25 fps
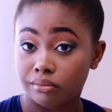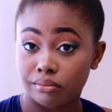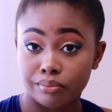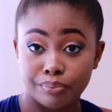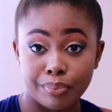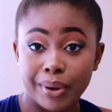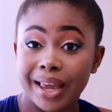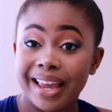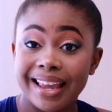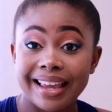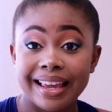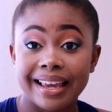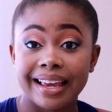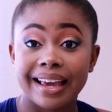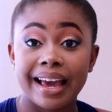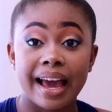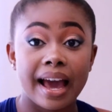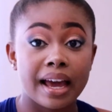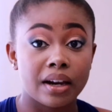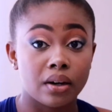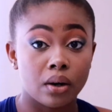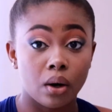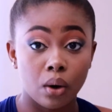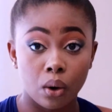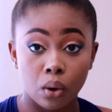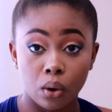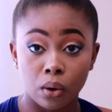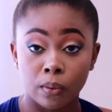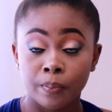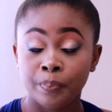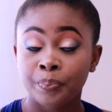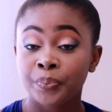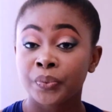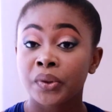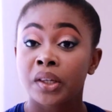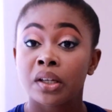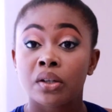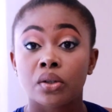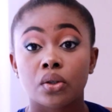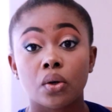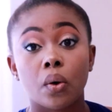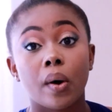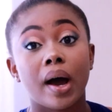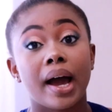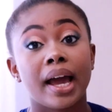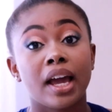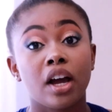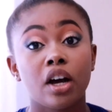paying at all. So I